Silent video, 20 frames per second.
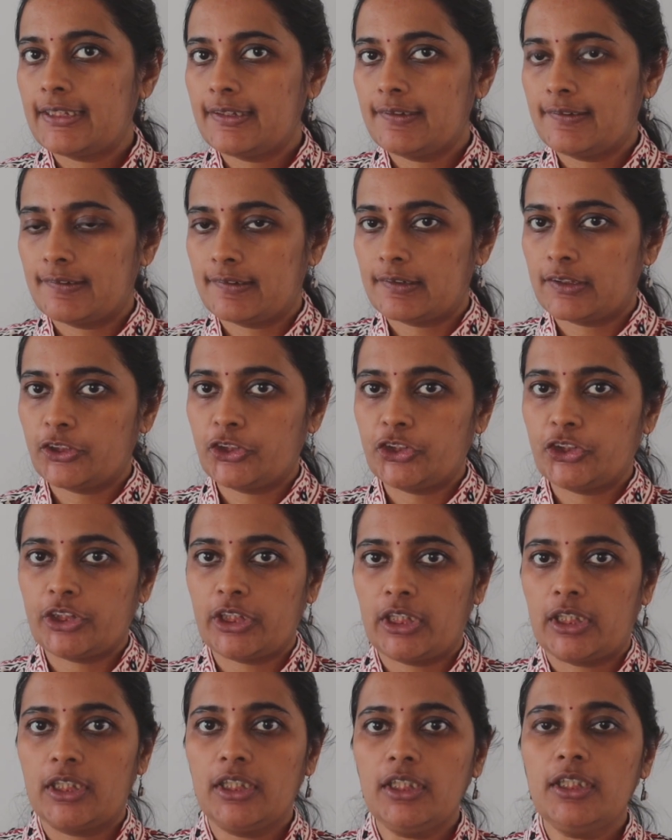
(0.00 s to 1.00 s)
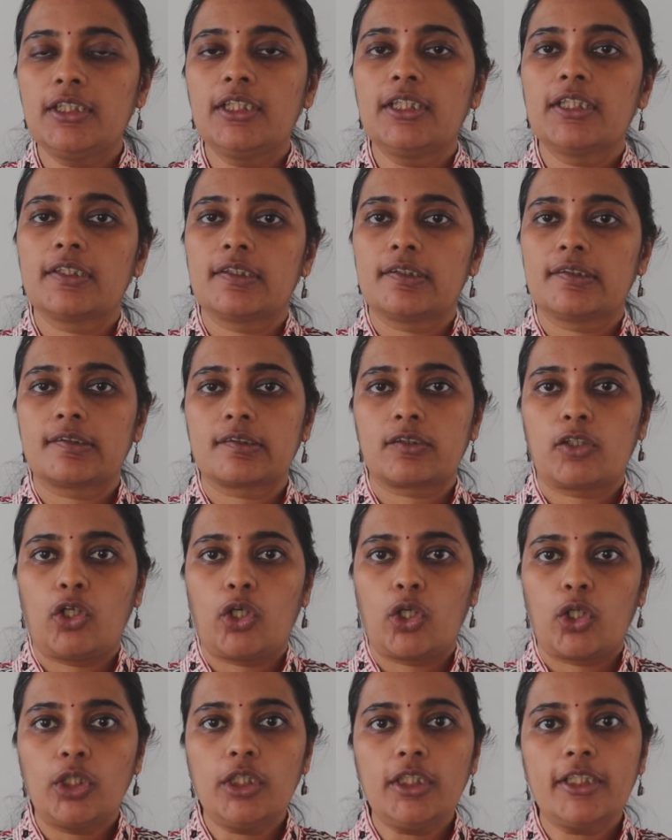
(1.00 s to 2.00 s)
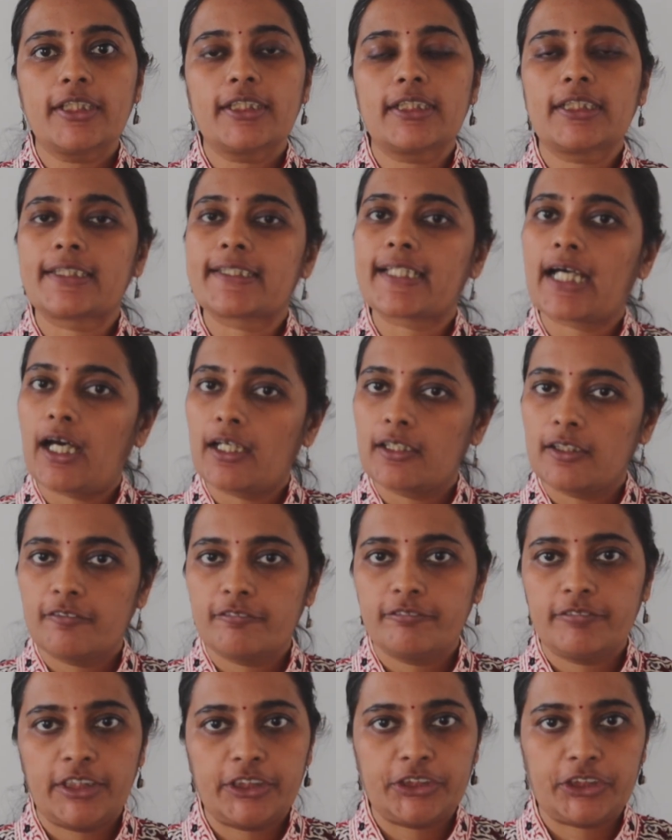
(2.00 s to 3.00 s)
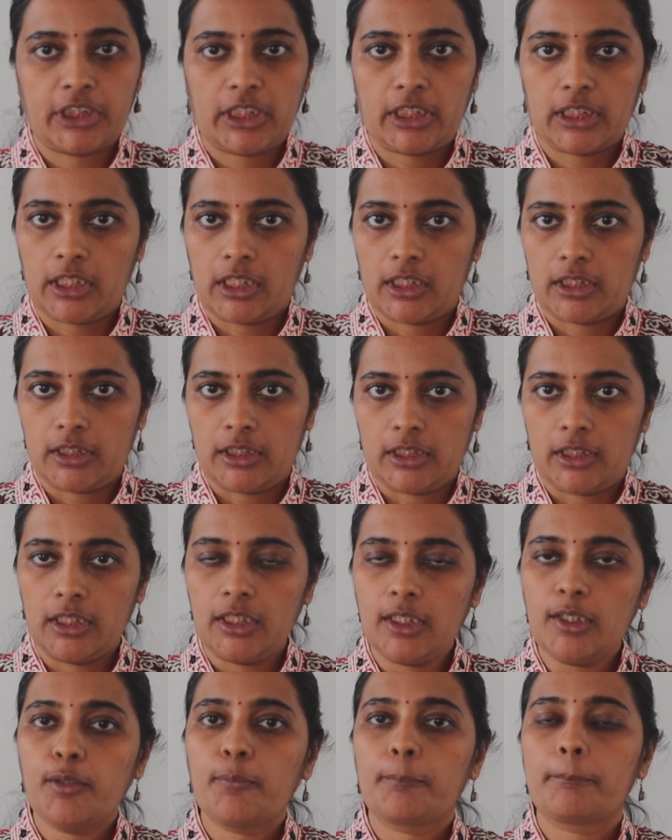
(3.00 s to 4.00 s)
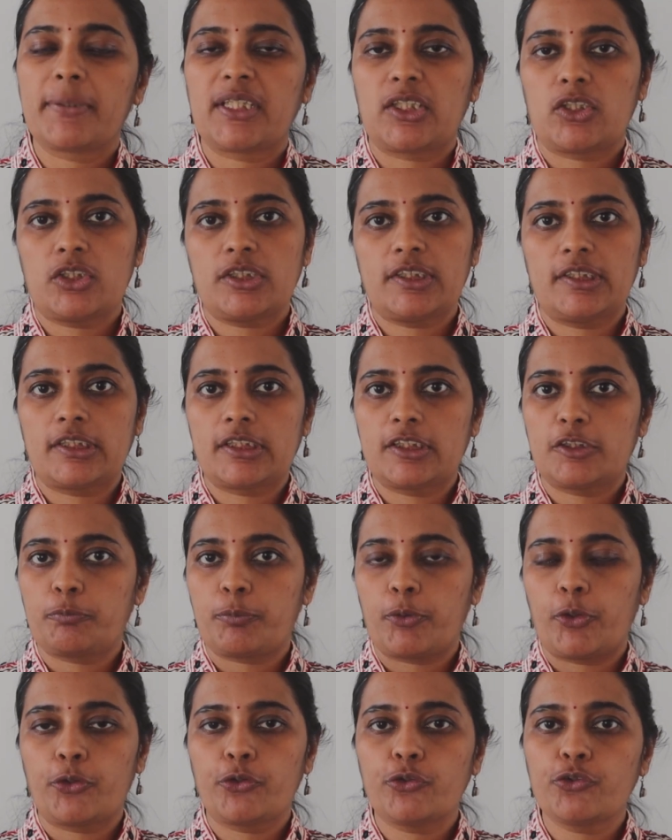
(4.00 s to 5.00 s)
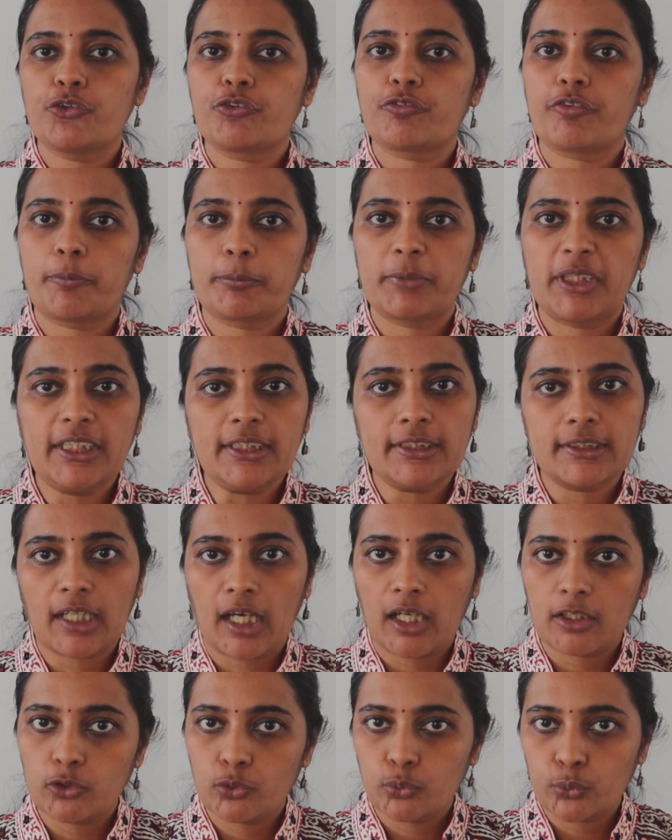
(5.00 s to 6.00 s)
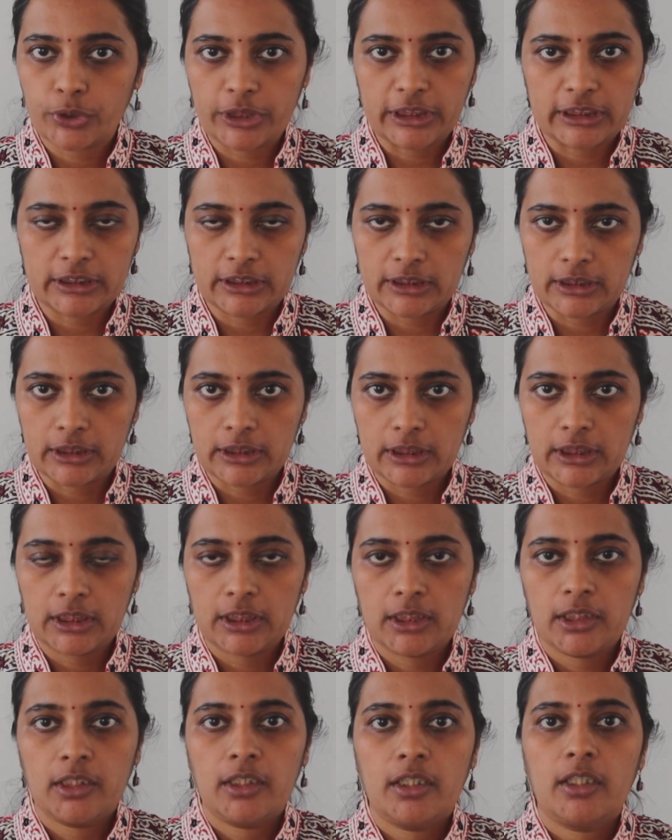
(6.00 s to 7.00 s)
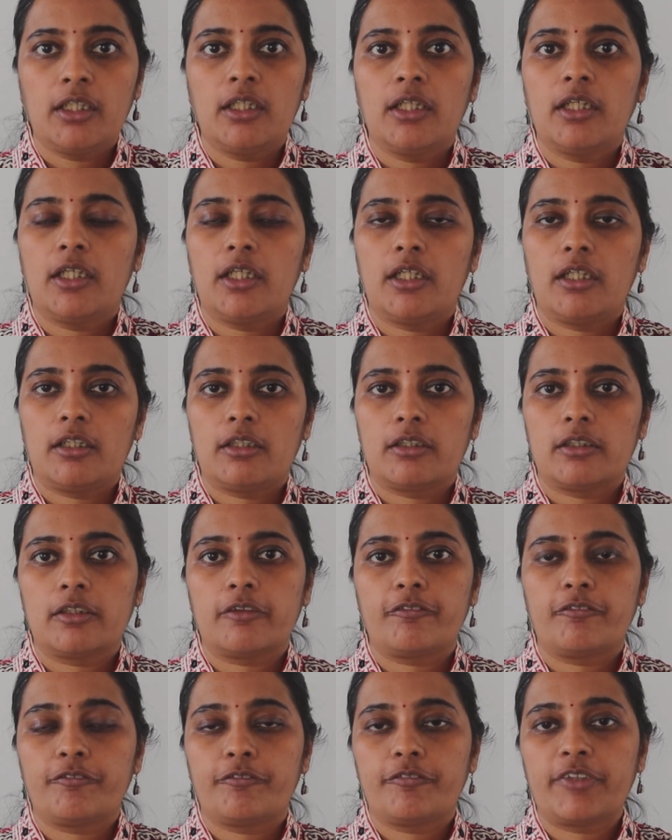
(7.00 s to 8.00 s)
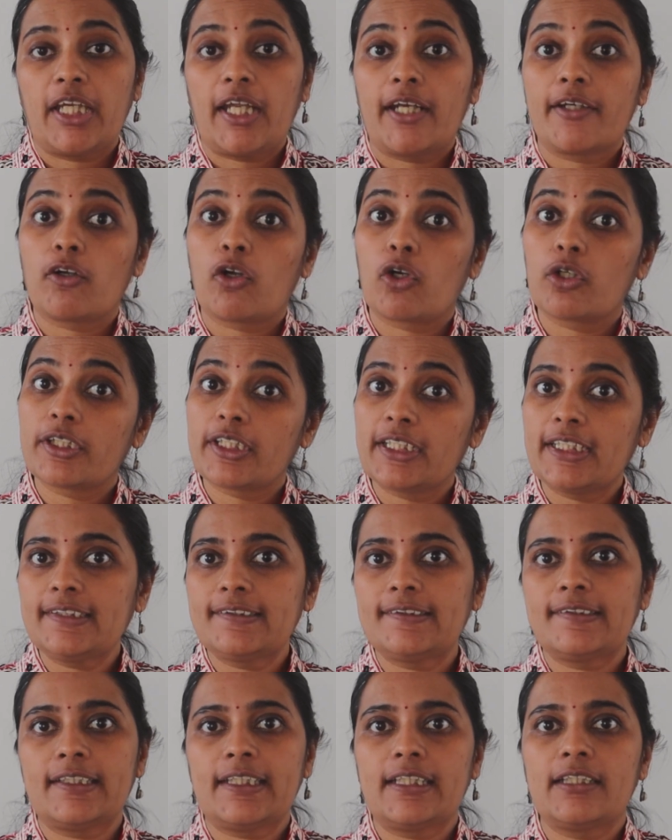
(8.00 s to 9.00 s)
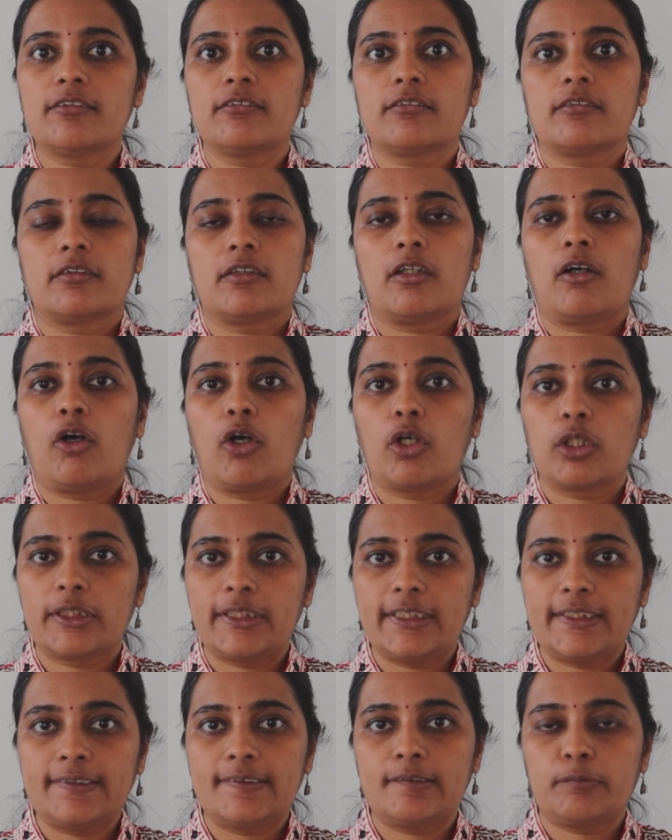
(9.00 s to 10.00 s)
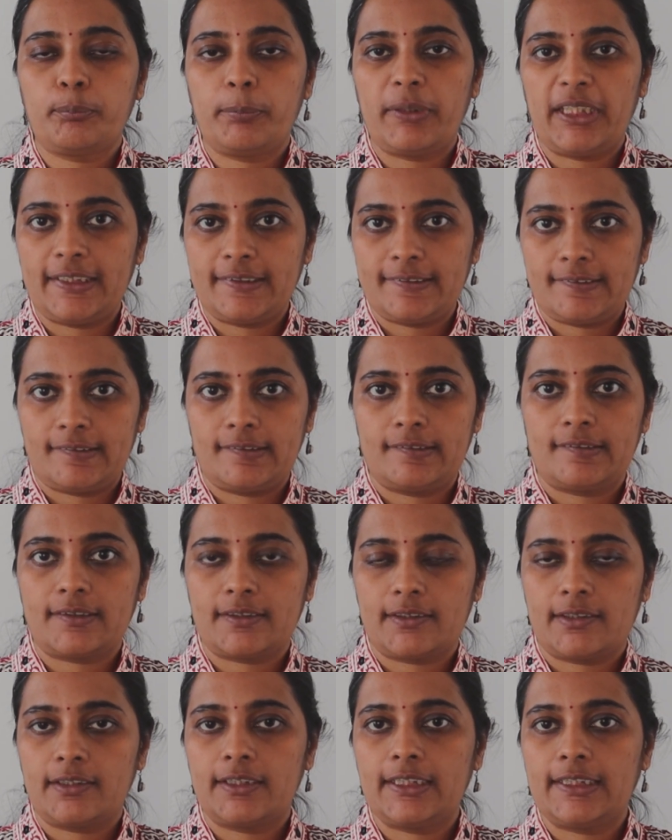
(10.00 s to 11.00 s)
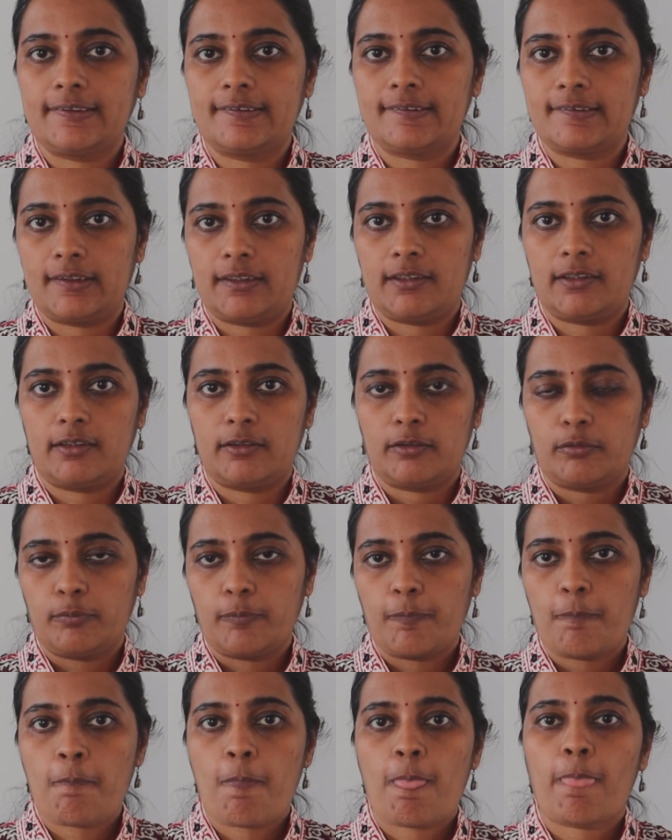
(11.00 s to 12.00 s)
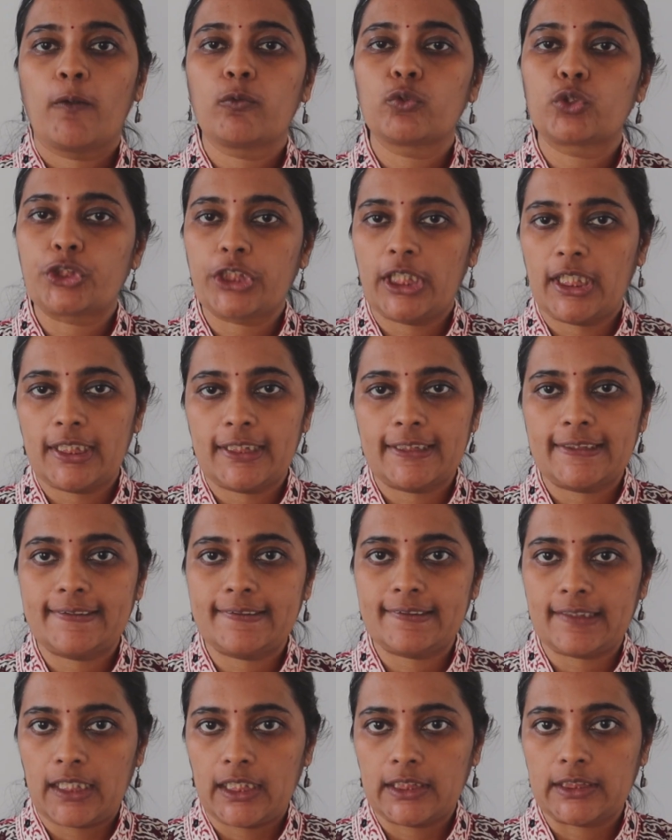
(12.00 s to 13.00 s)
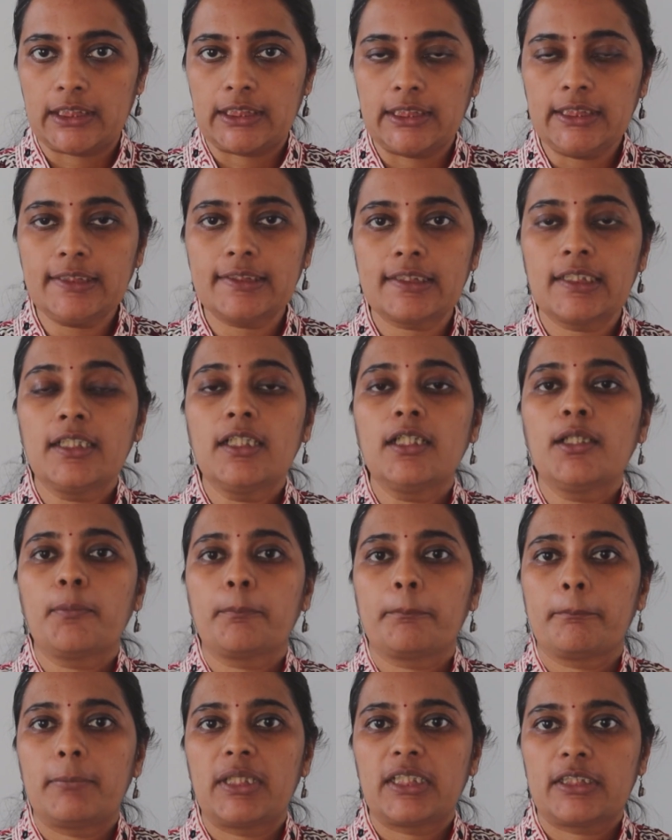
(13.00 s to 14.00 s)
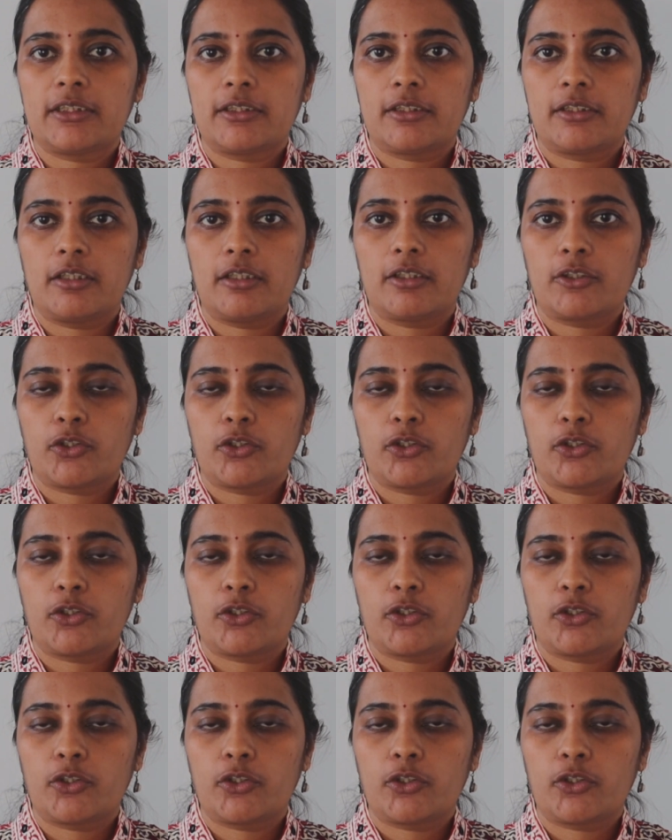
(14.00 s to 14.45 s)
This sh is called talavya shakaraha because it is produced from the talu region. We had already seen all these places, these ucharana sthanas, but